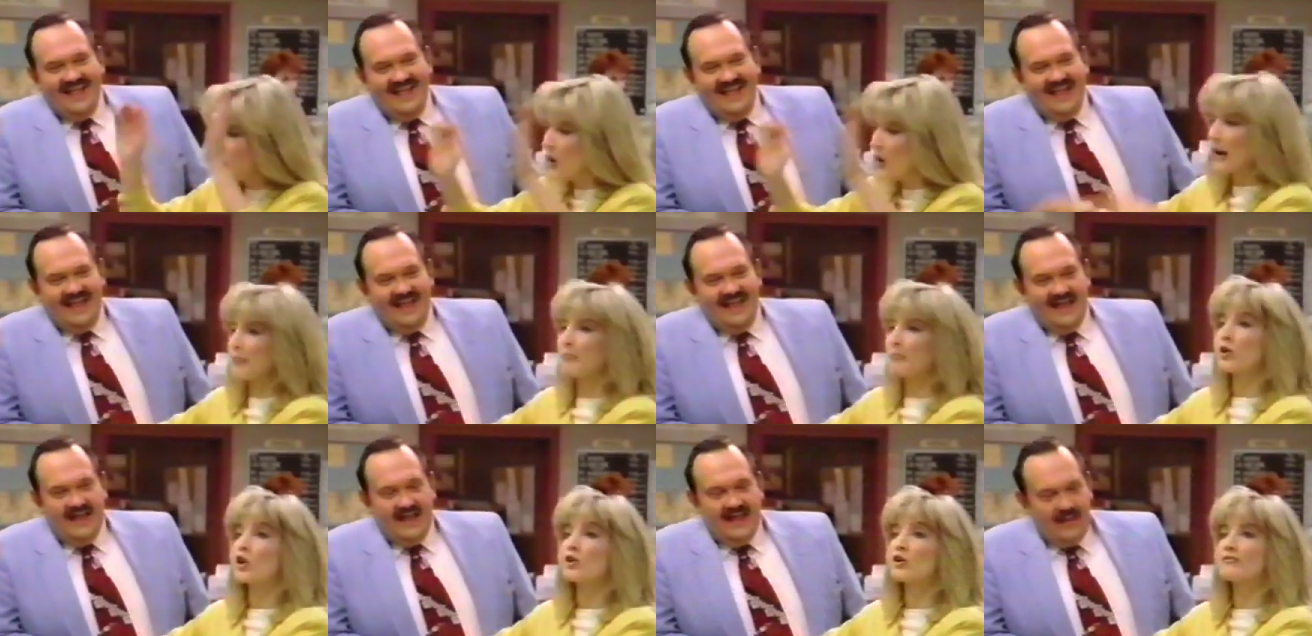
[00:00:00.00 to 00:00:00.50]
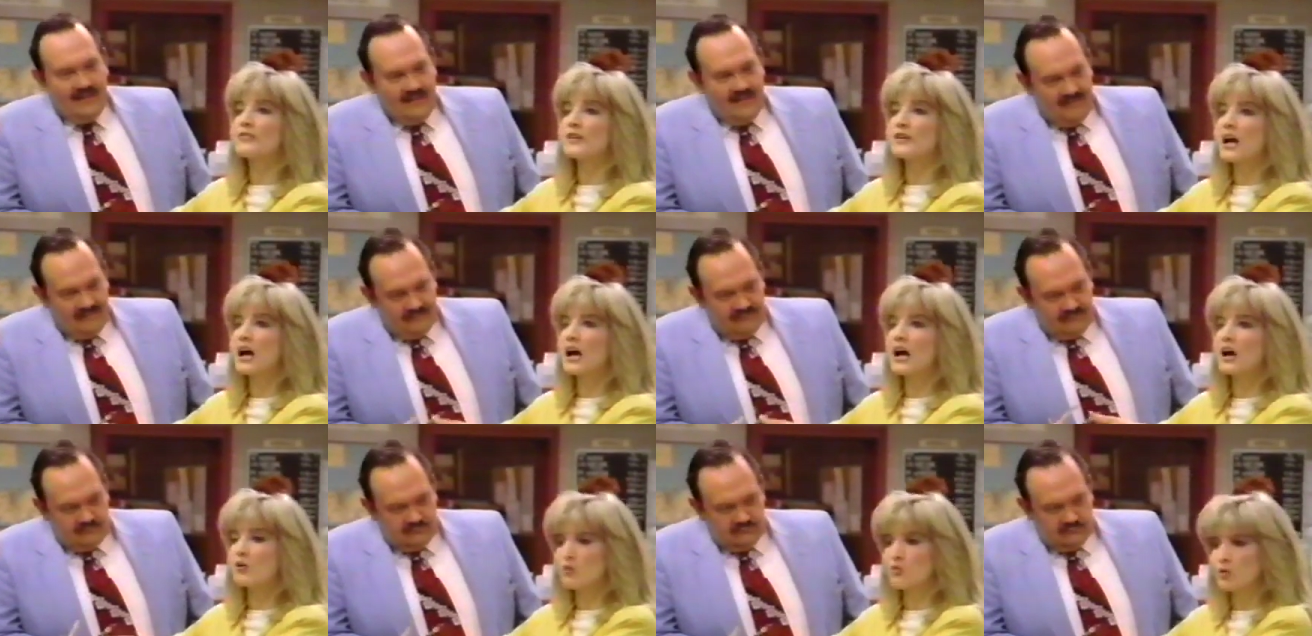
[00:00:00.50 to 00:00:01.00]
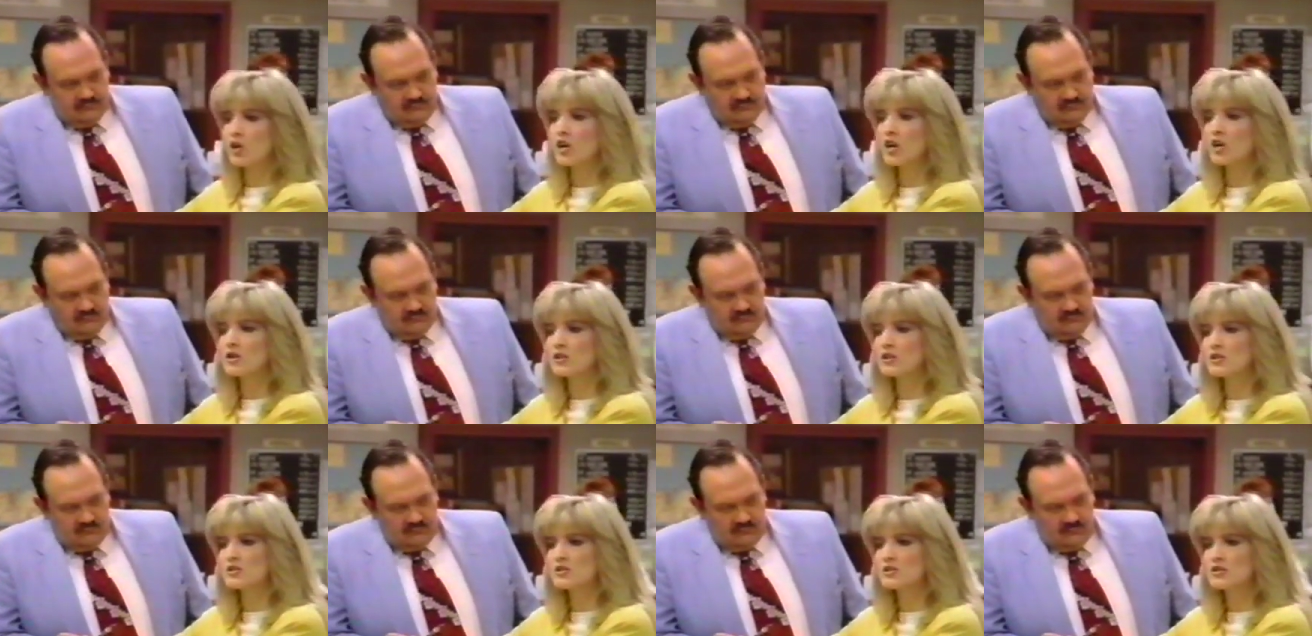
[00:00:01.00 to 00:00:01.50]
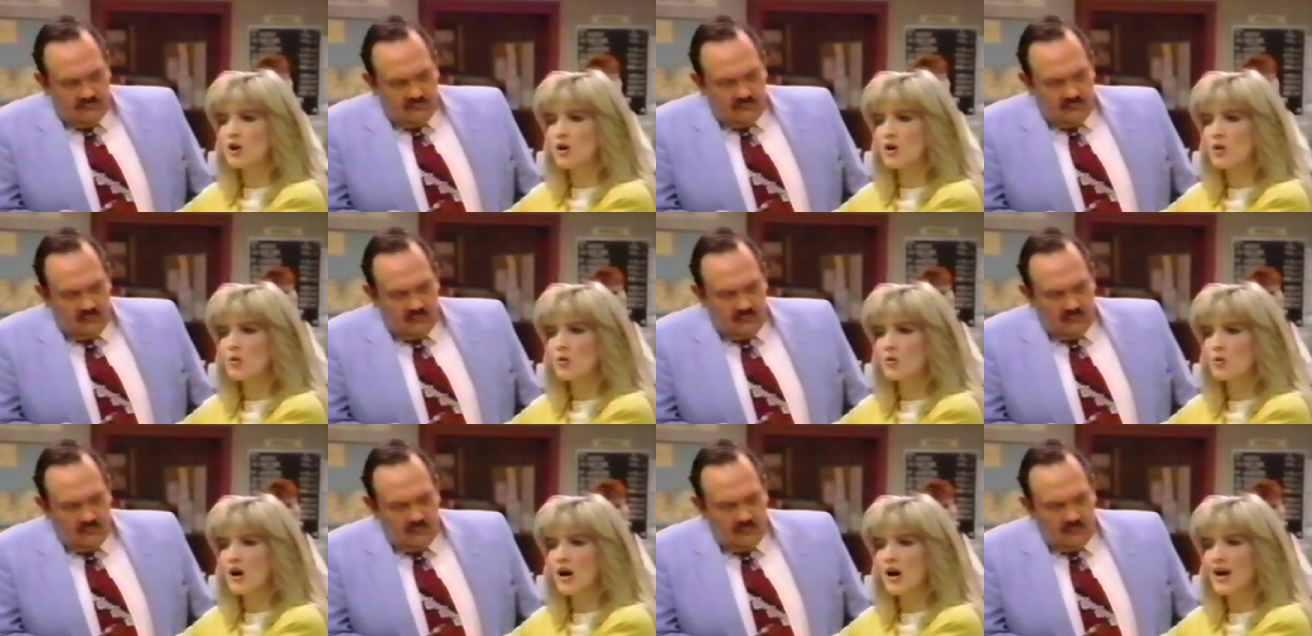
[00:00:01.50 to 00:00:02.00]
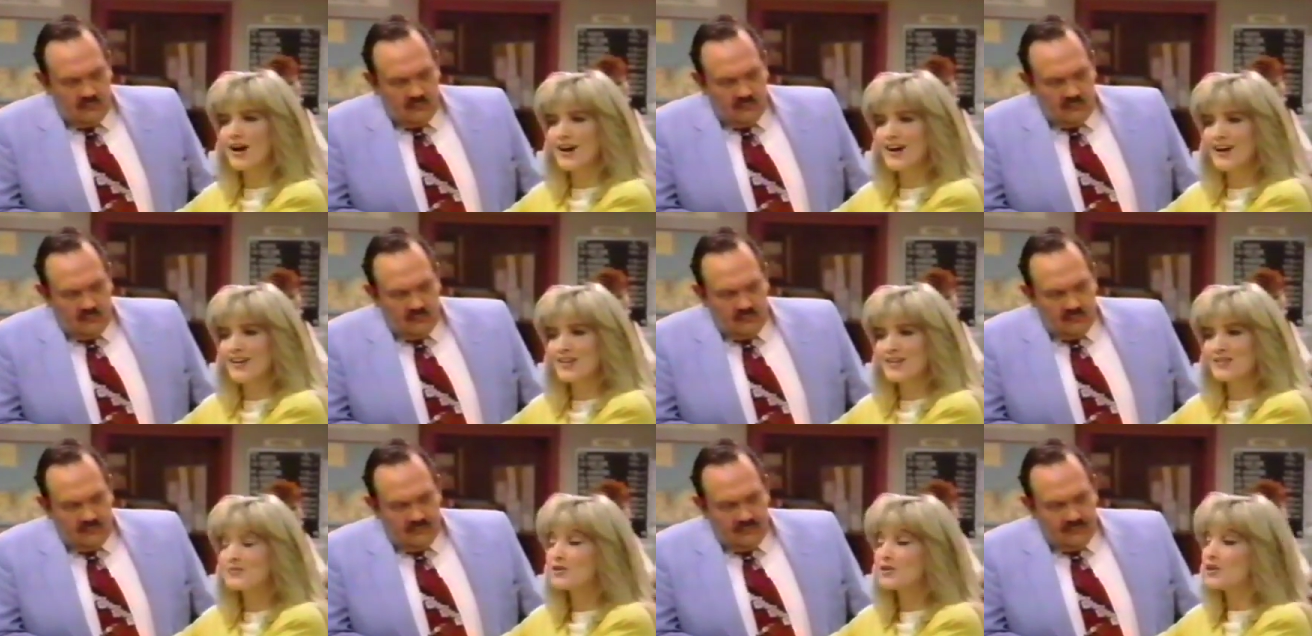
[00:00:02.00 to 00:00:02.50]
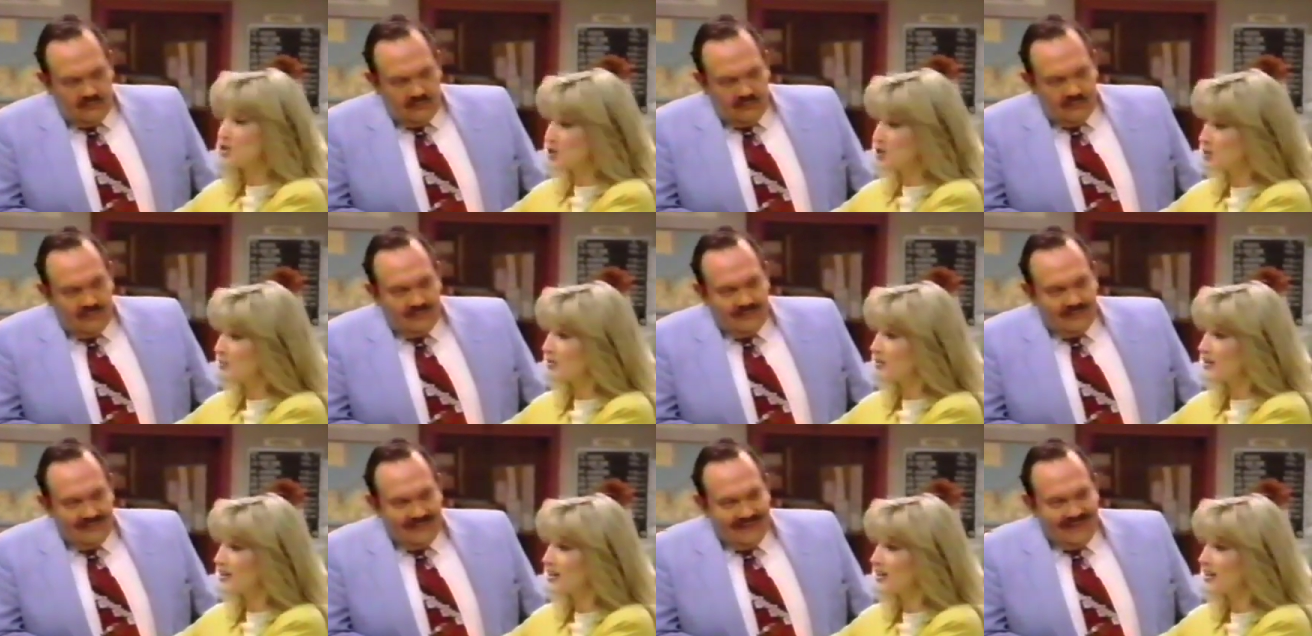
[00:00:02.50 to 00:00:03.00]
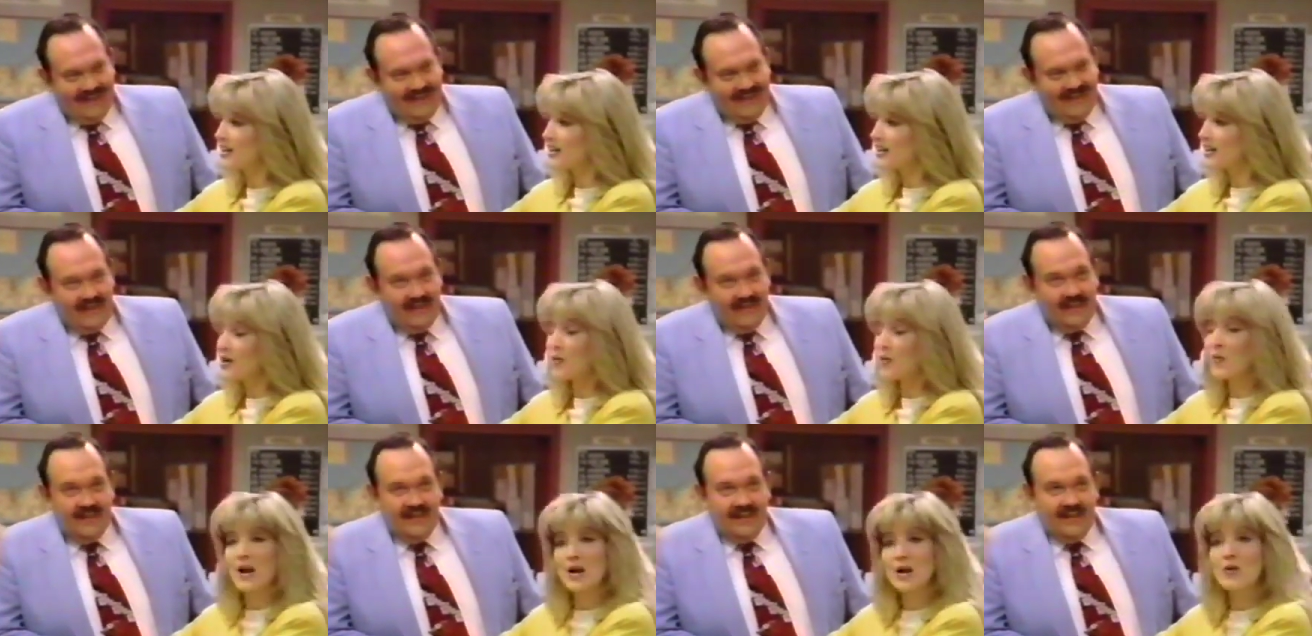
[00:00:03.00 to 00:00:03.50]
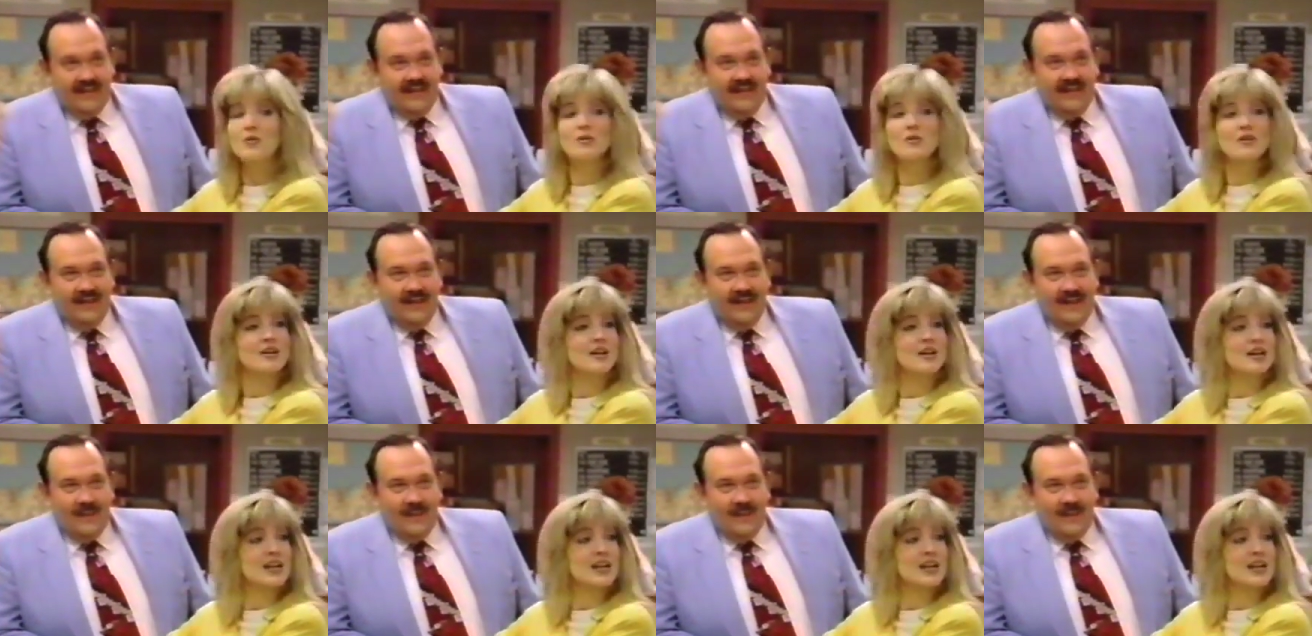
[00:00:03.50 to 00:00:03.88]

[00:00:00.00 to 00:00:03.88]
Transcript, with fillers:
Speaker 1: okay, perfect. Uh, look, so, uh, why not...